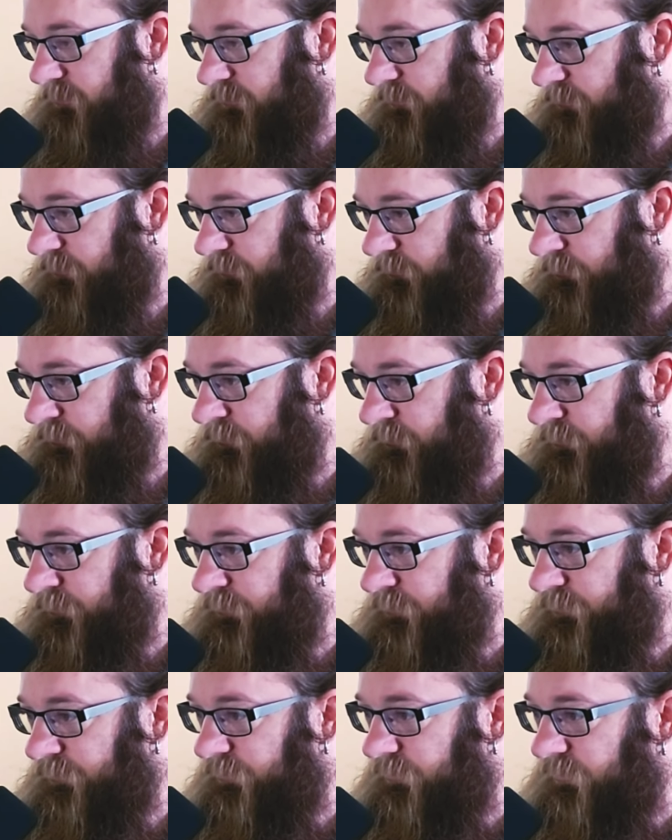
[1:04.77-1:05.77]
And
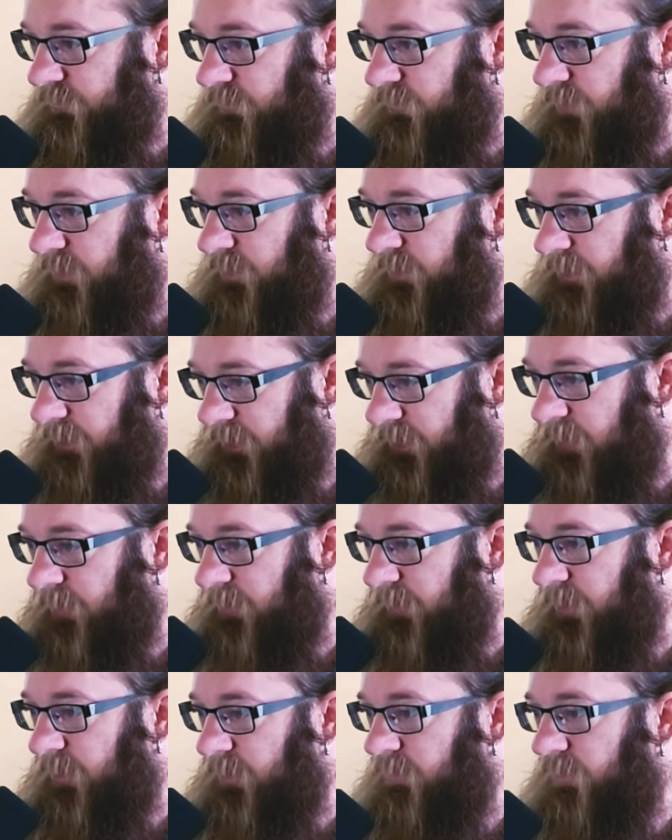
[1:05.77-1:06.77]
then it came down
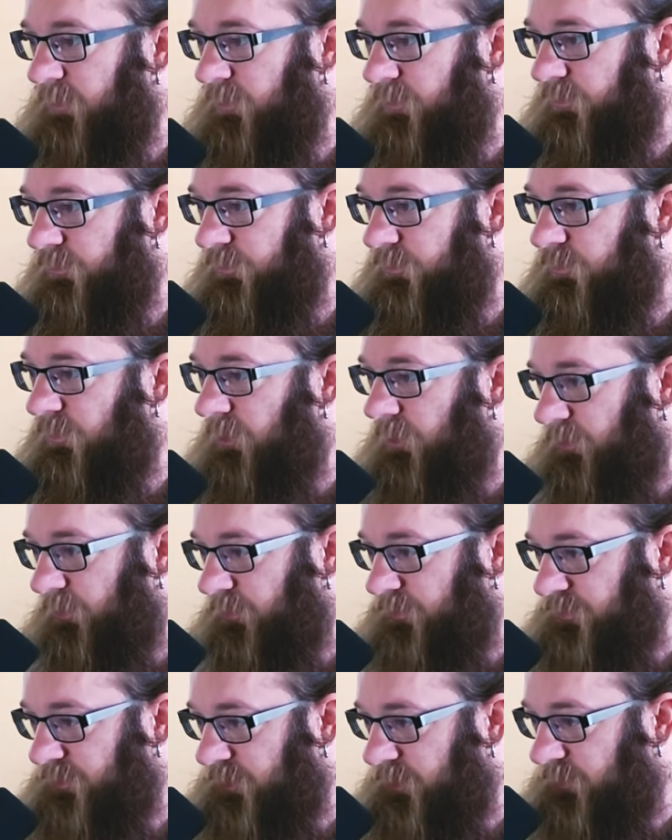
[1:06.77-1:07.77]
and broke through all those
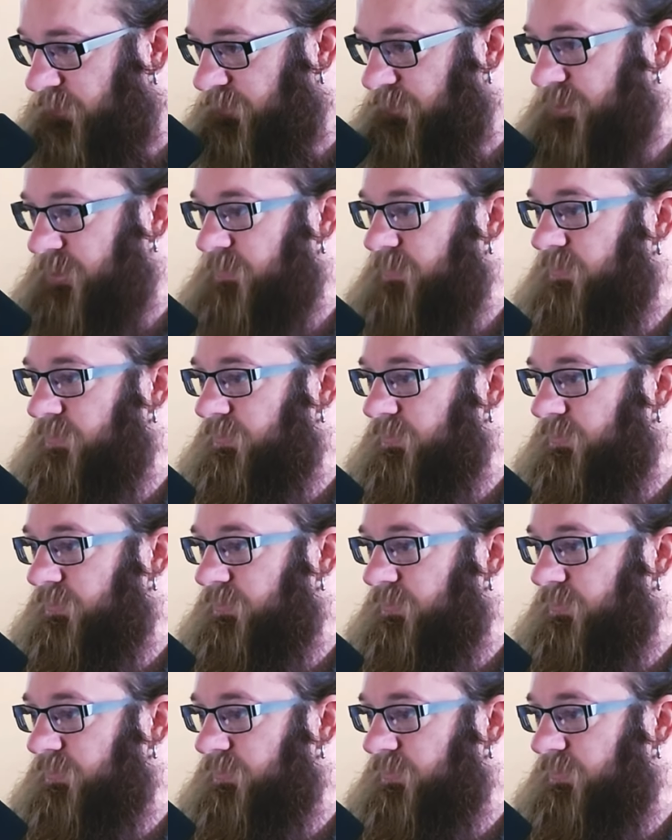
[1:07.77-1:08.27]
lows. And